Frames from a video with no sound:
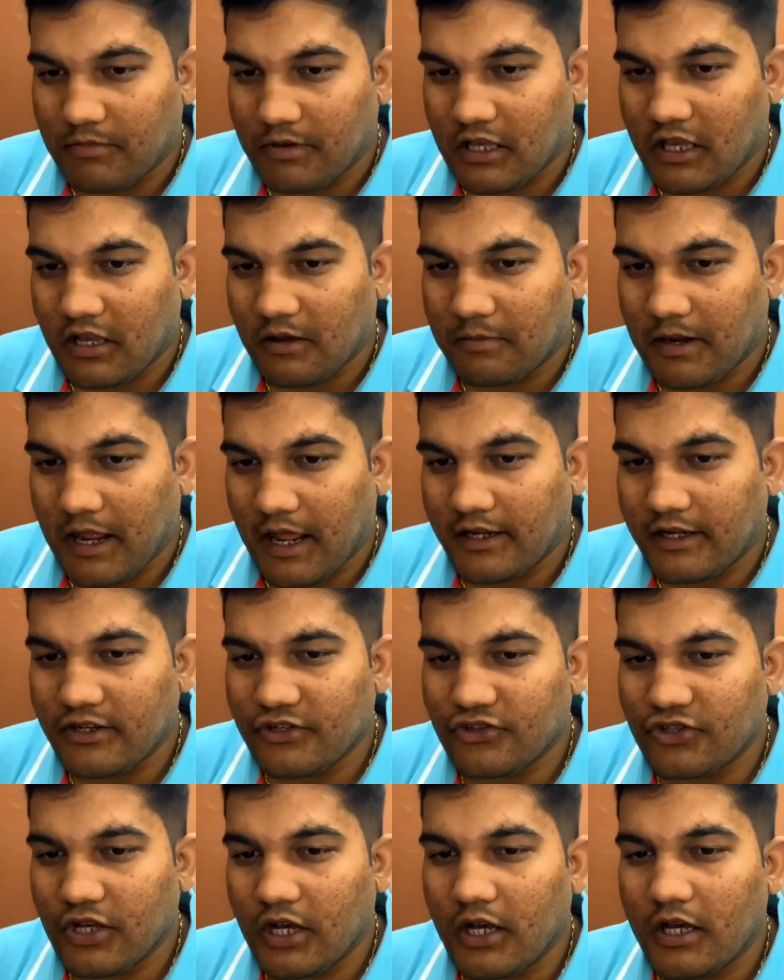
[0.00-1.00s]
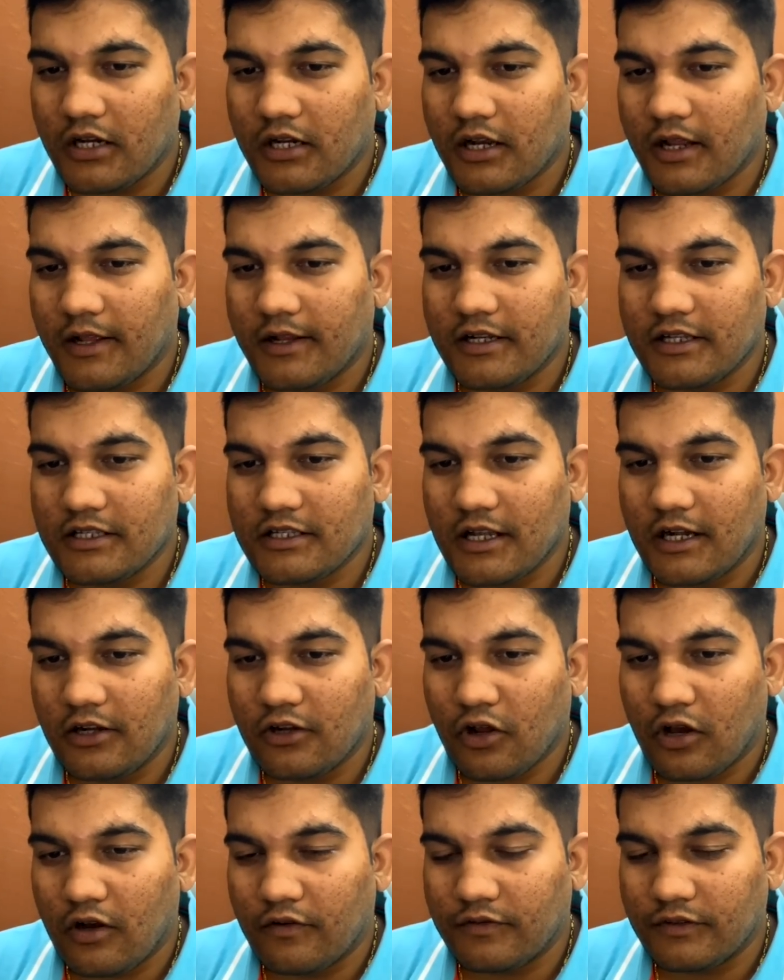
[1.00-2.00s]
making planets, the
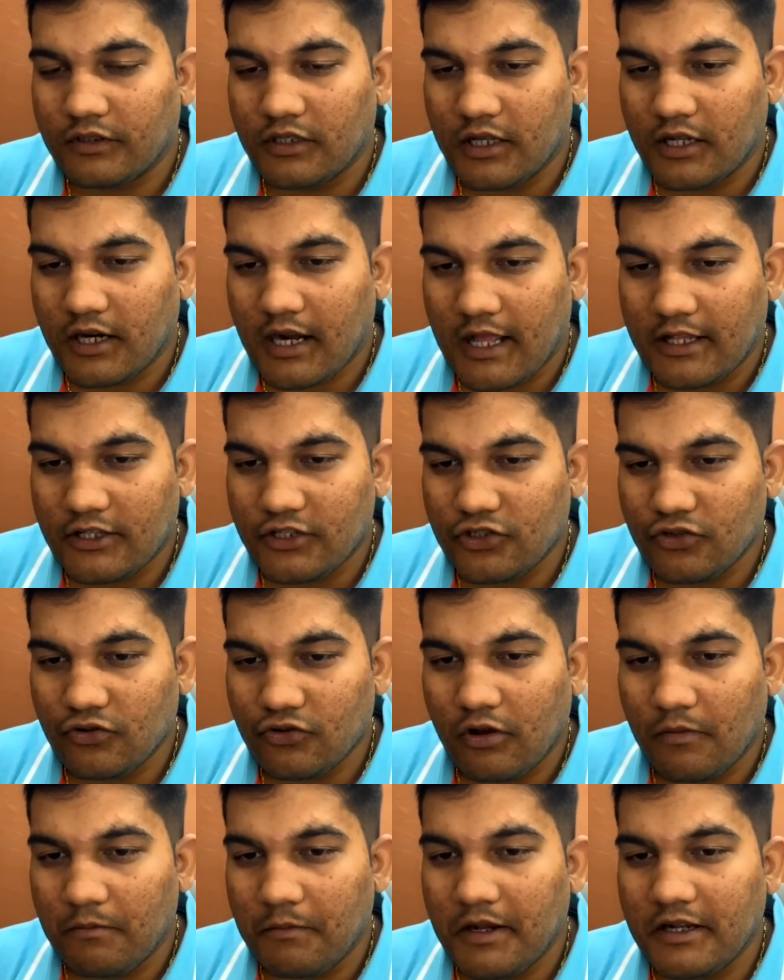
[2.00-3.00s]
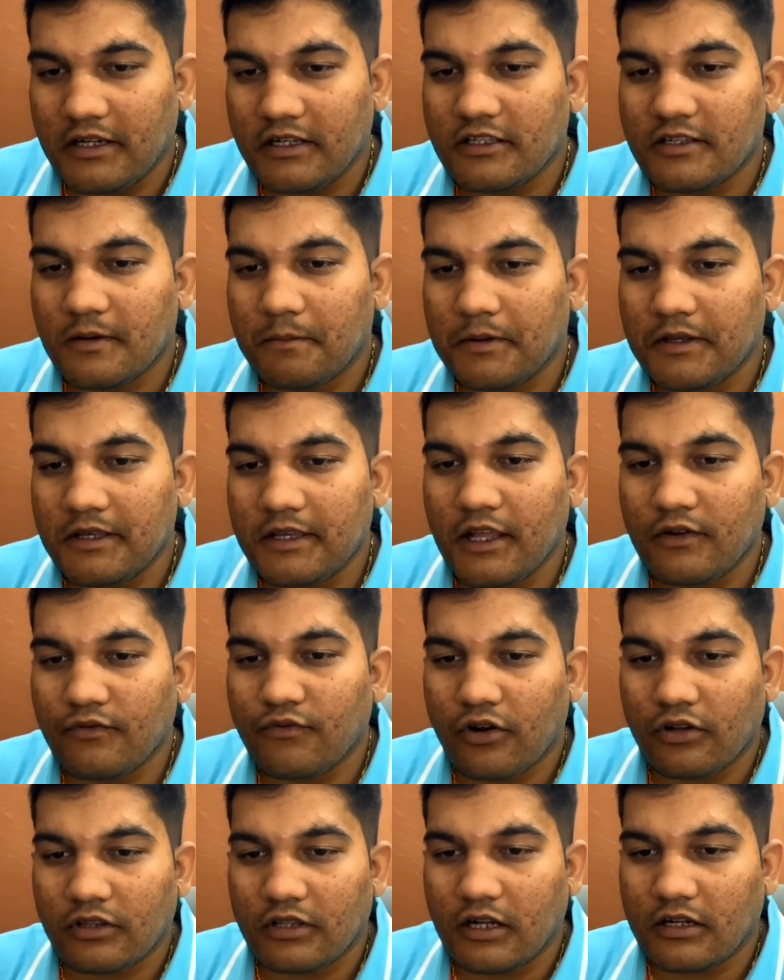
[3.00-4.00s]
result of the Rajyog may disappear
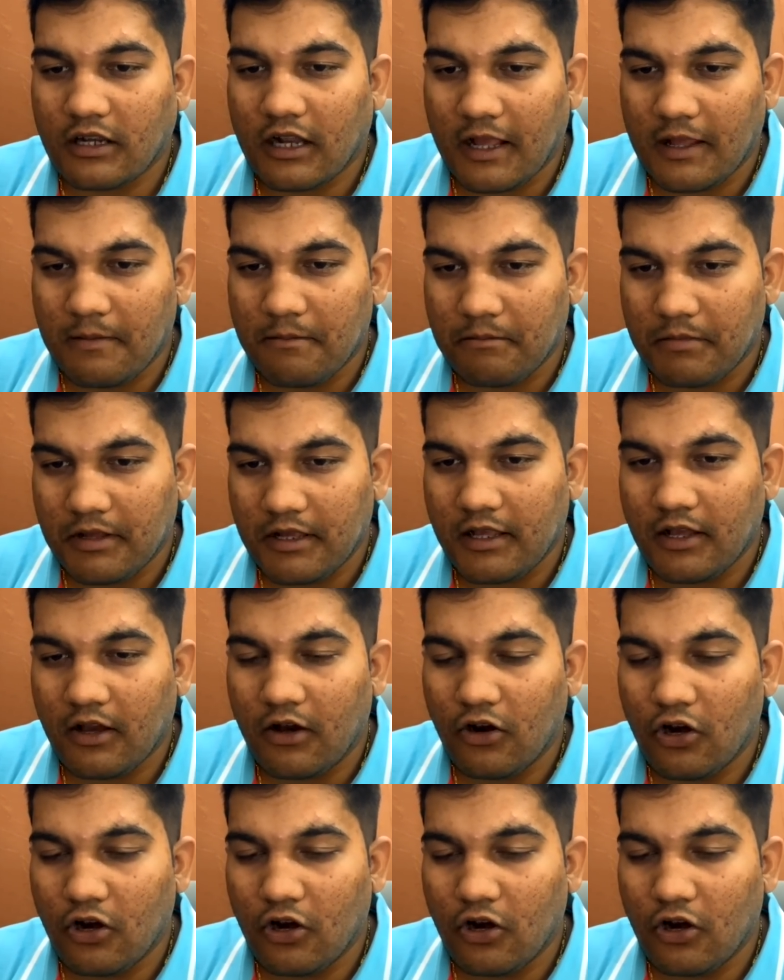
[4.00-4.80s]
for the time being,